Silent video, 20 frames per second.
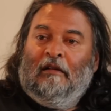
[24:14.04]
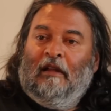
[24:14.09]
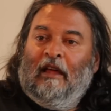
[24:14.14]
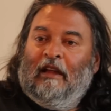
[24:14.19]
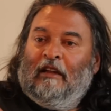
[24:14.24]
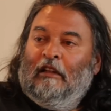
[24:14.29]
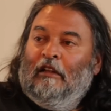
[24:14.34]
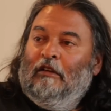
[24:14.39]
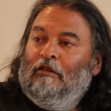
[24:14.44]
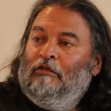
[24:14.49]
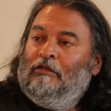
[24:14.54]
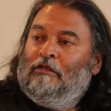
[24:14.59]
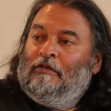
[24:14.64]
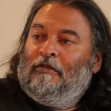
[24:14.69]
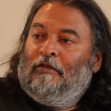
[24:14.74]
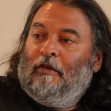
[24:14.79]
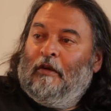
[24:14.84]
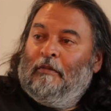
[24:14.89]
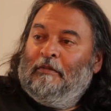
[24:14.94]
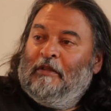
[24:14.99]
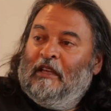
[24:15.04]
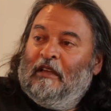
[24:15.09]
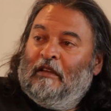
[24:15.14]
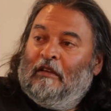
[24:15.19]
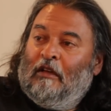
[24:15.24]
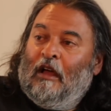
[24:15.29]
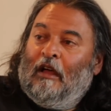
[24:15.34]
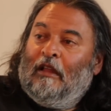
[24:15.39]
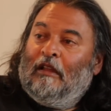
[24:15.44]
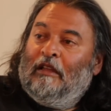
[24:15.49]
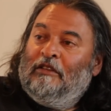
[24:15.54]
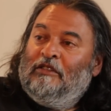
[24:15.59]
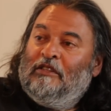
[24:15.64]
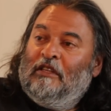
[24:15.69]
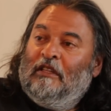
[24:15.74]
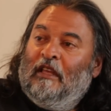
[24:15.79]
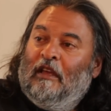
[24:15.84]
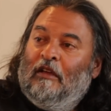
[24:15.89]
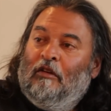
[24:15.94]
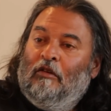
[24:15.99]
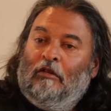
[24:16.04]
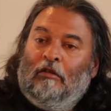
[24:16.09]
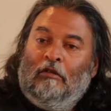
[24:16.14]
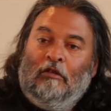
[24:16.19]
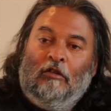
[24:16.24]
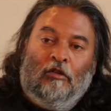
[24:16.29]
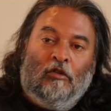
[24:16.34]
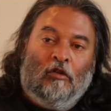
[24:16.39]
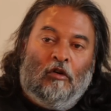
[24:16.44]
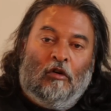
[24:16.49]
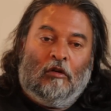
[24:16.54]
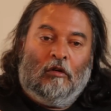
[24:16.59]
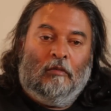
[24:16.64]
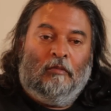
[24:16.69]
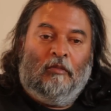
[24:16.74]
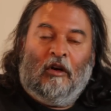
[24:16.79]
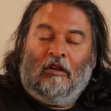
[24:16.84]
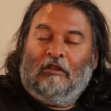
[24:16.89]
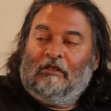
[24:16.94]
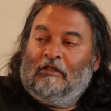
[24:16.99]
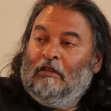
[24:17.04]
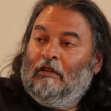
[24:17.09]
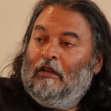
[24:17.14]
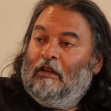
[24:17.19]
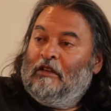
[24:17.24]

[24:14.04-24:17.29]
let loose from their college and they go to New York or Boston,